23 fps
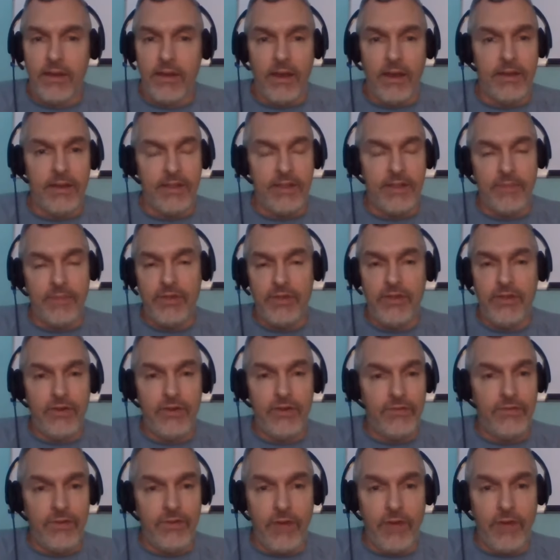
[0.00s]
It's up to you
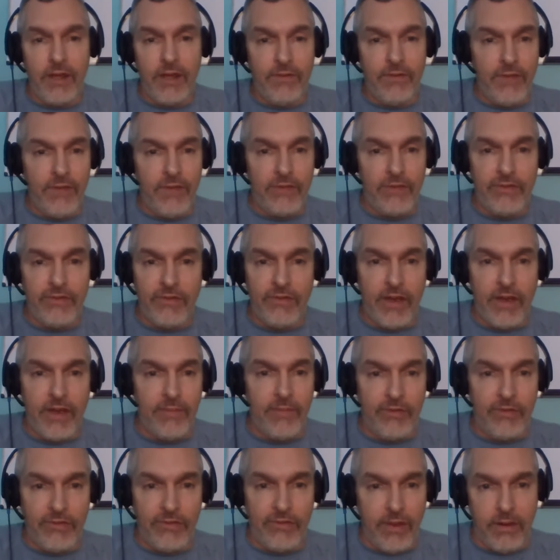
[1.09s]
if you want to invest the time to
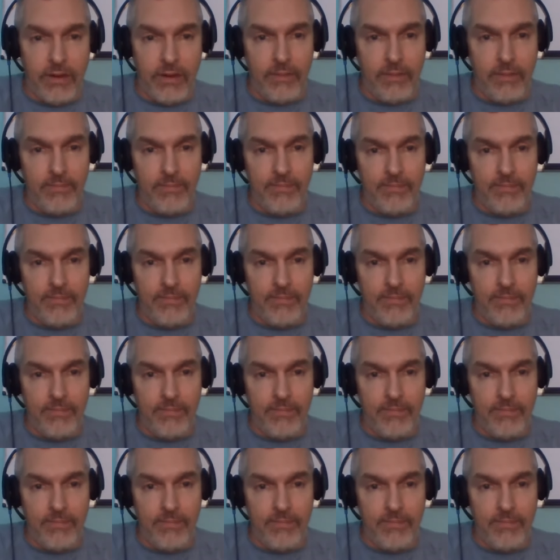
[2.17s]
study them.